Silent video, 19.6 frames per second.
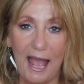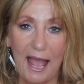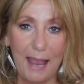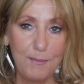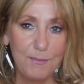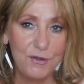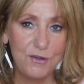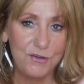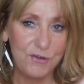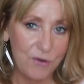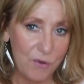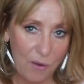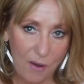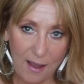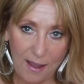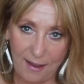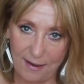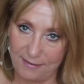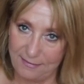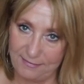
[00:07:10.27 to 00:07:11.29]
I'm
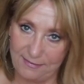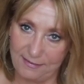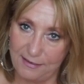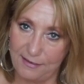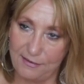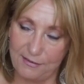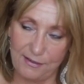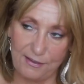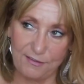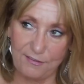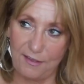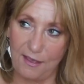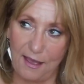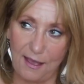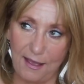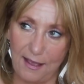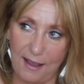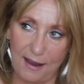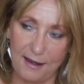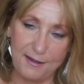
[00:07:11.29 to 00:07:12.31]
not
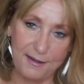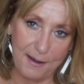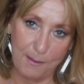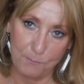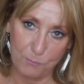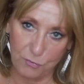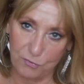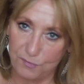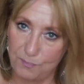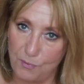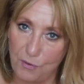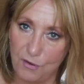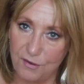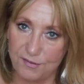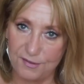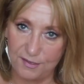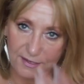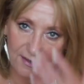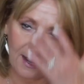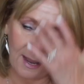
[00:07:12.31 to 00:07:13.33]
a numbers
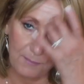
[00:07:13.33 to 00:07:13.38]
person.